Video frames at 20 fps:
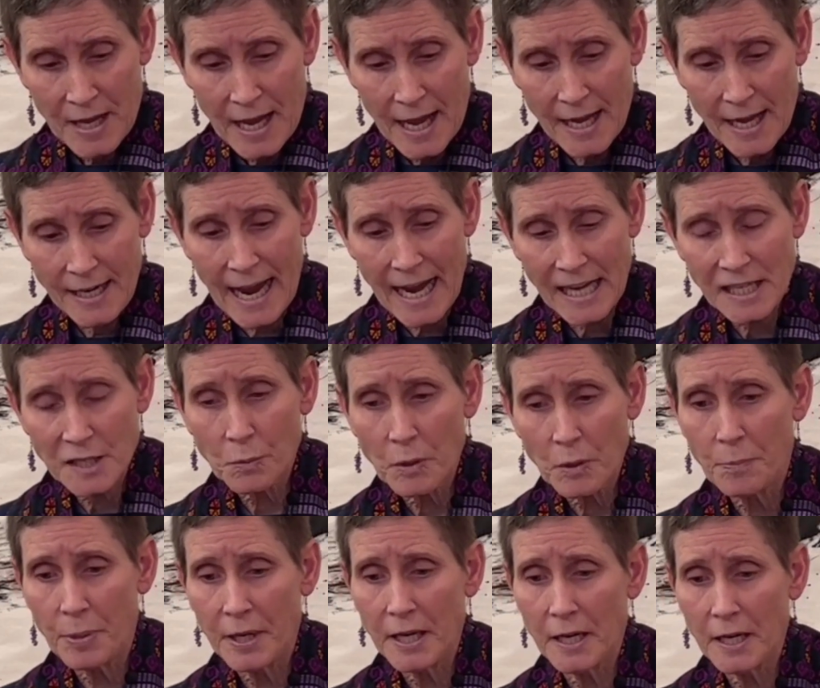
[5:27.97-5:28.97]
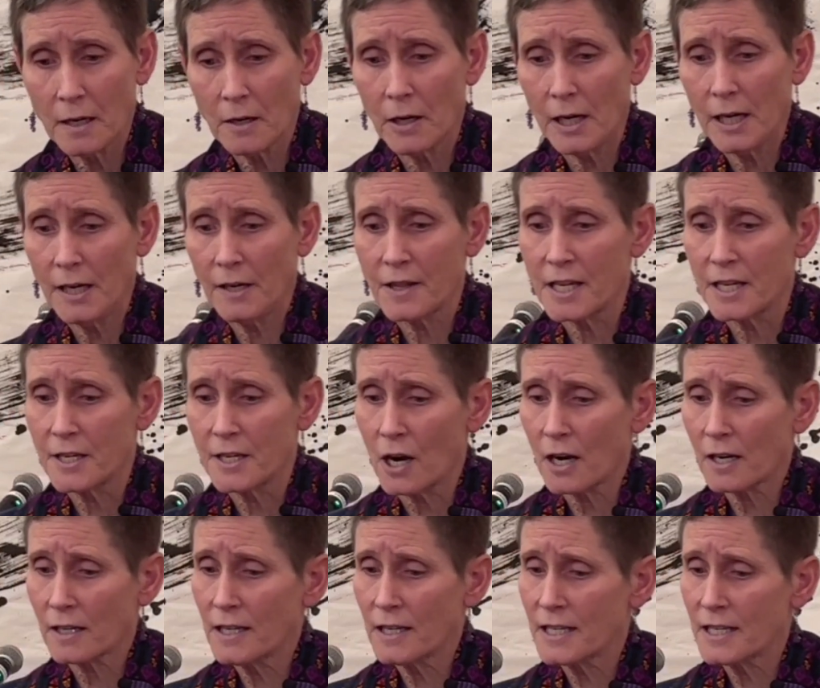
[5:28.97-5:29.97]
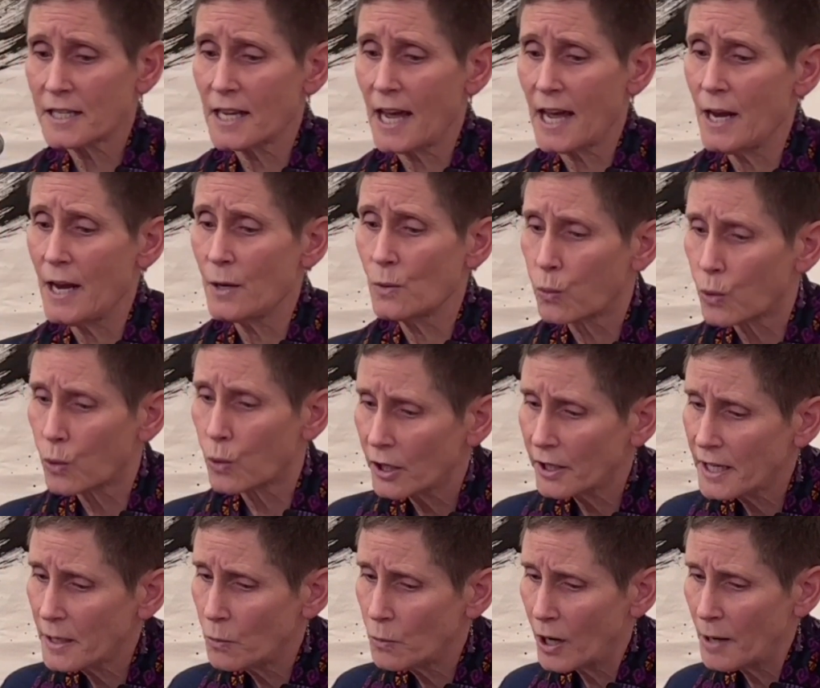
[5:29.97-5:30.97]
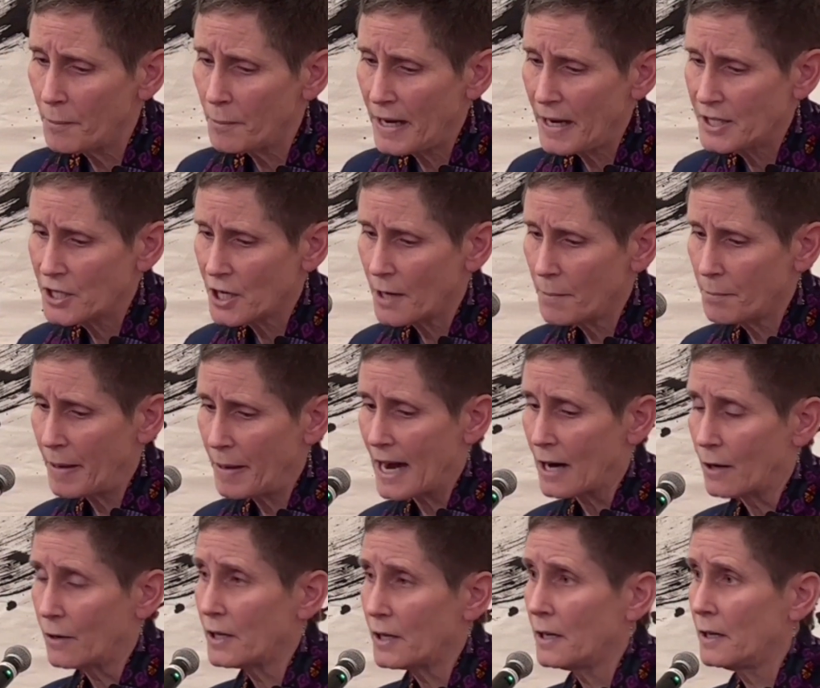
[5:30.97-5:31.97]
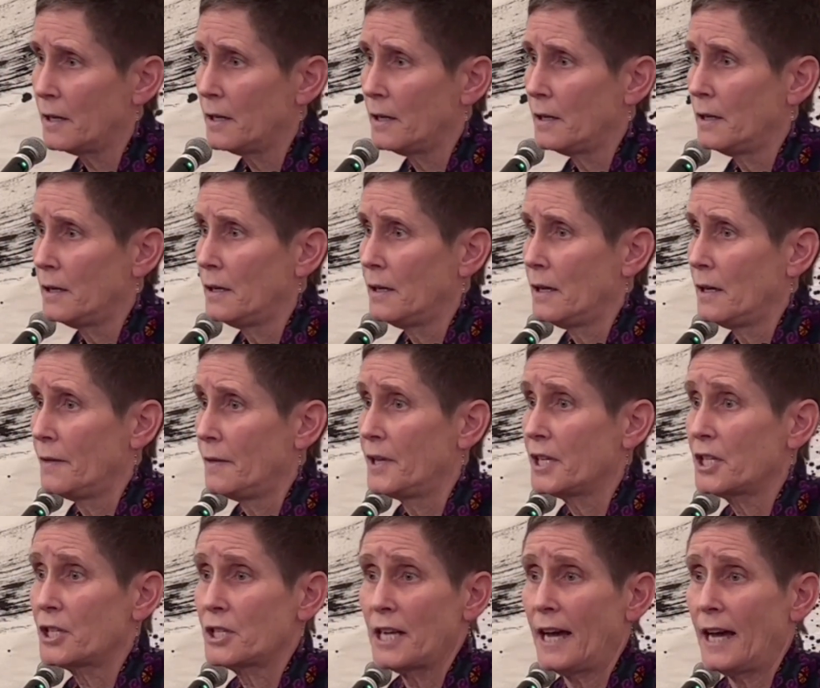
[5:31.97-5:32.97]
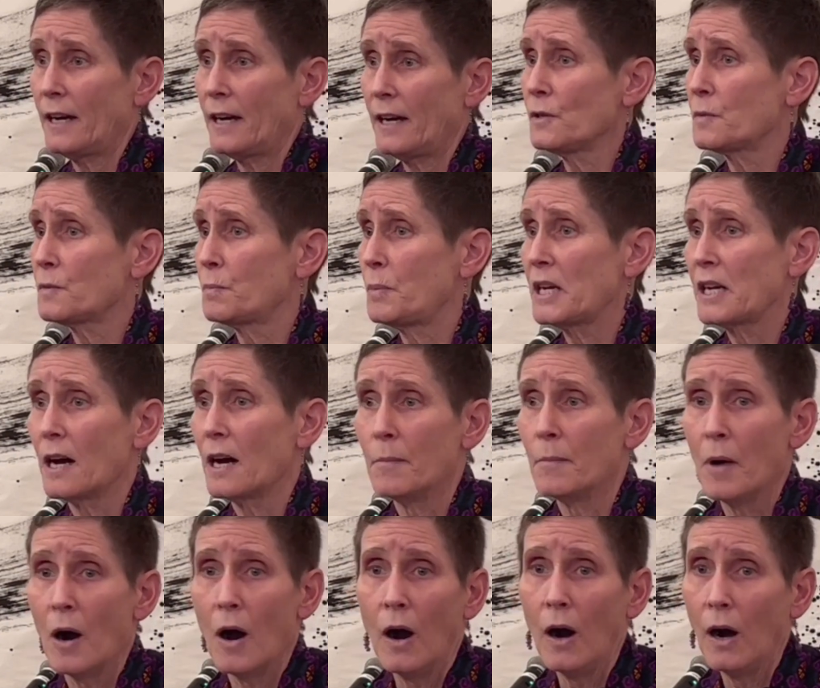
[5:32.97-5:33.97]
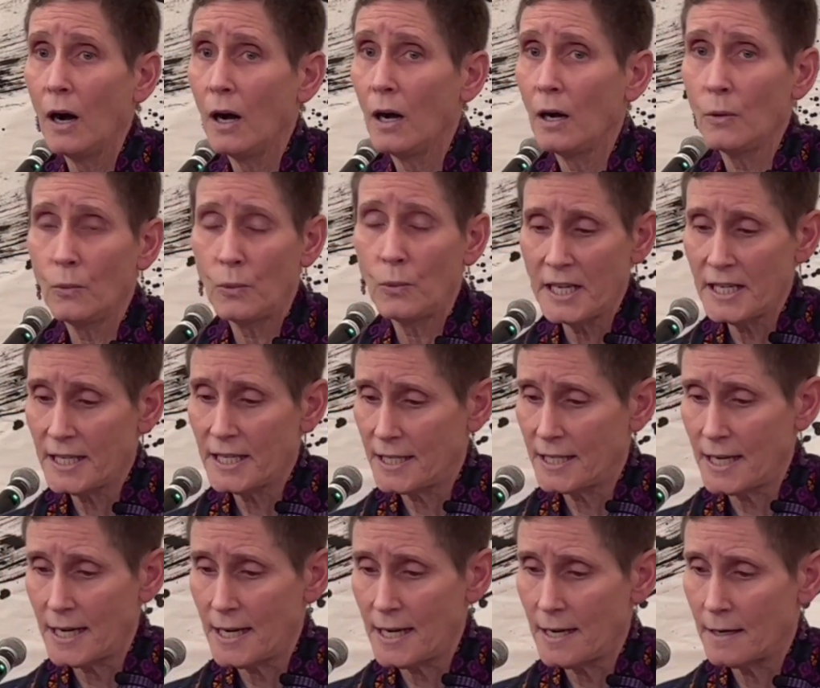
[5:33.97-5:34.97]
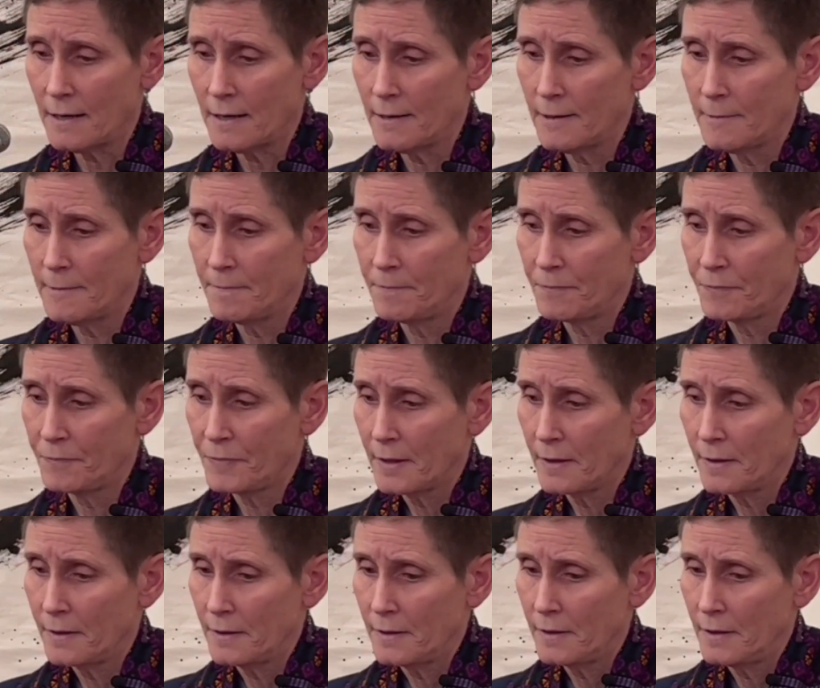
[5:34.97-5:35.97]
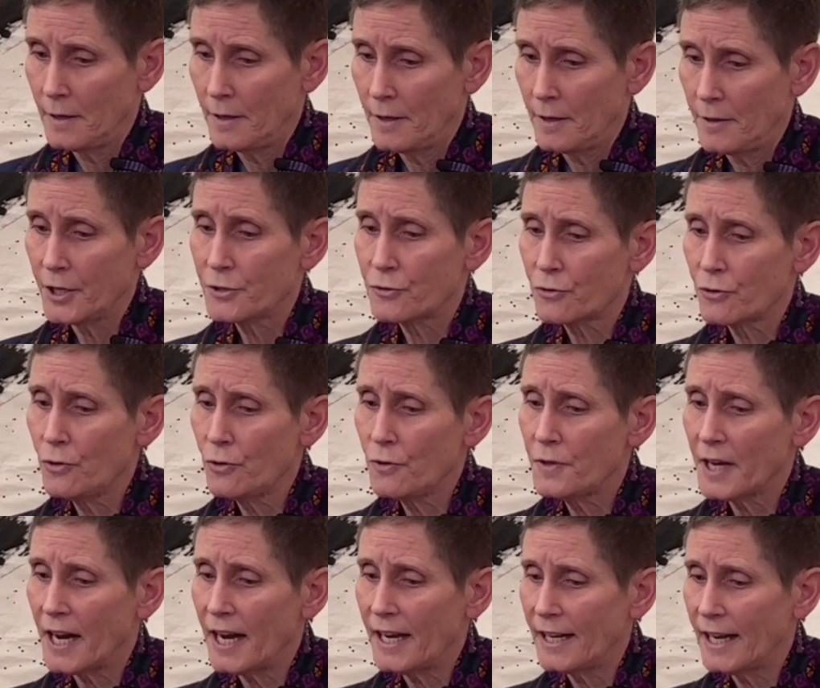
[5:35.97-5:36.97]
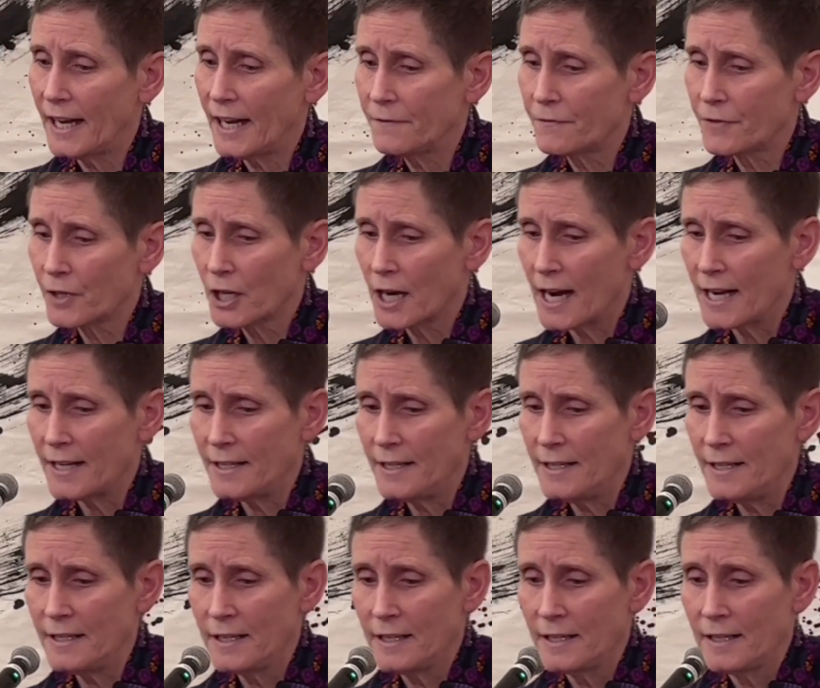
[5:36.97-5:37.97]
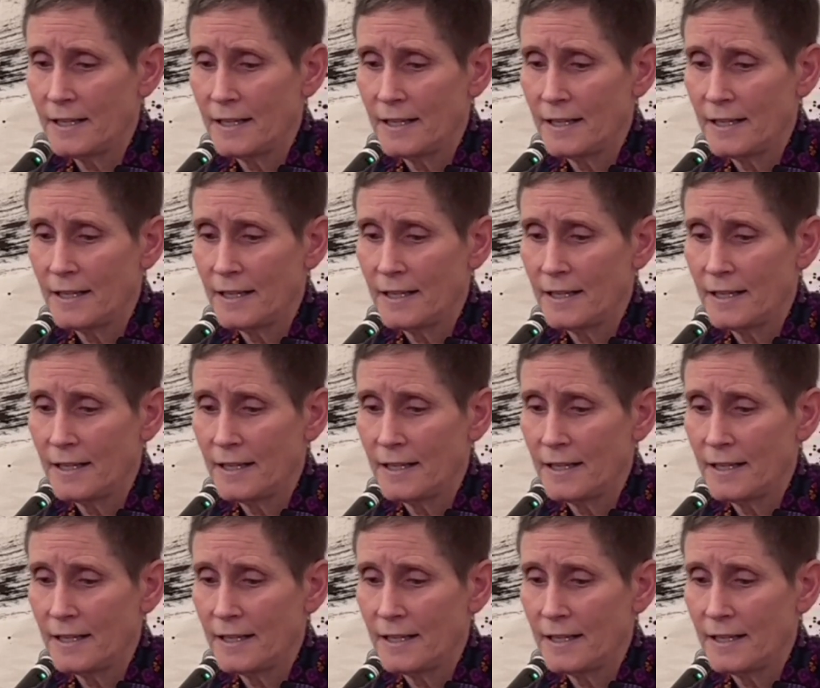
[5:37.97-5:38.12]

And as we peer into the darkness and worry what may jump out, the shadows become all we see. The truth I had forgotten